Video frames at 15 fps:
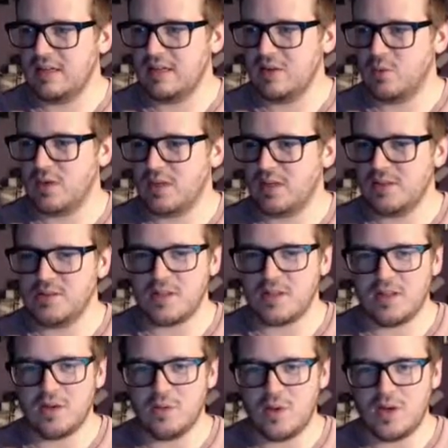We're gonna lose all
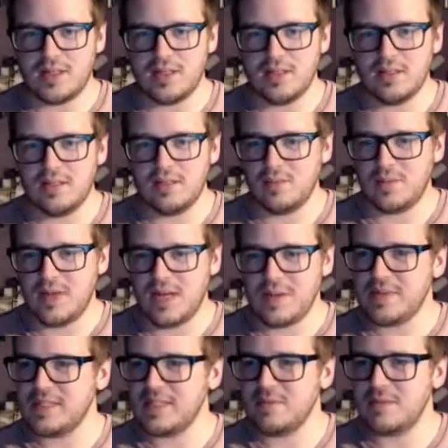our water. What
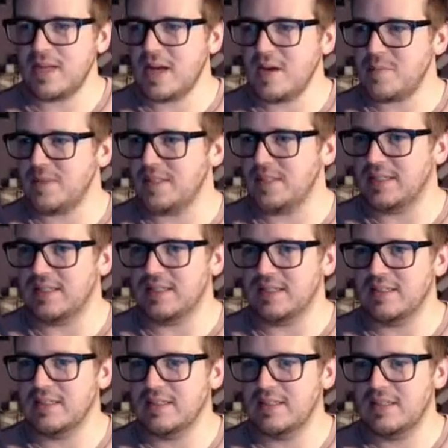happened? What happened there?
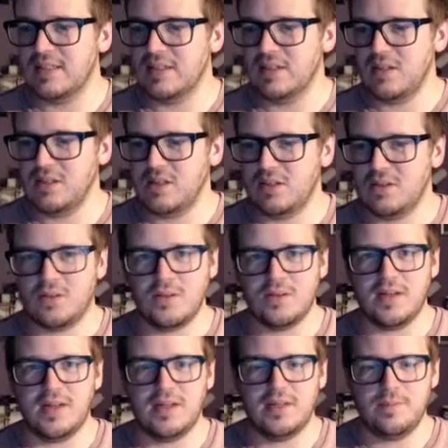Hold
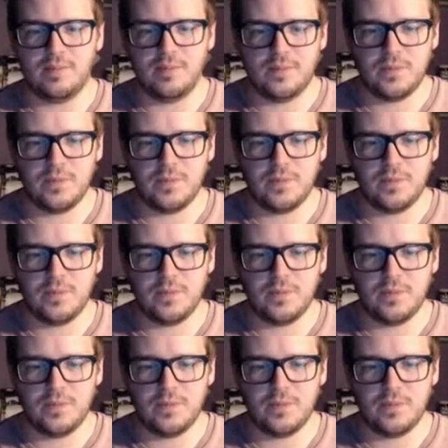on.